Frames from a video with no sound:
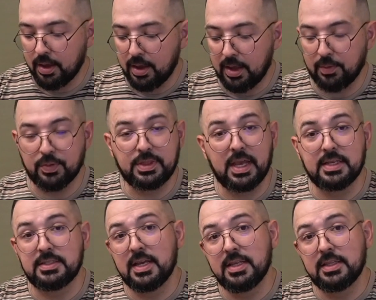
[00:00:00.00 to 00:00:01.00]
And with that
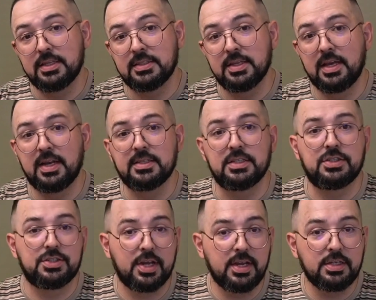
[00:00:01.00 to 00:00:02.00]
said, the design hasn't
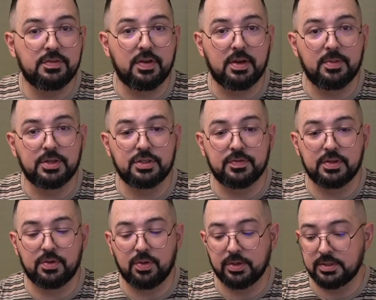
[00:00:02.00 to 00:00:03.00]
changed very much over the
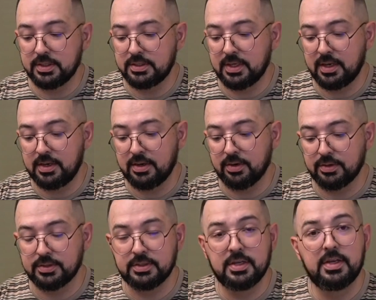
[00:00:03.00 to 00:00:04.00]
course of the 10
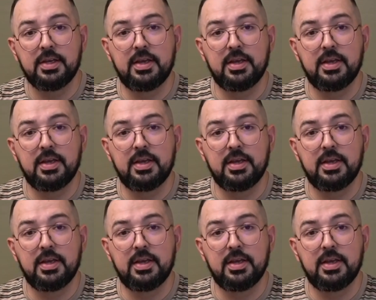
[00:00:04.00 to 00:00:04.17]
years.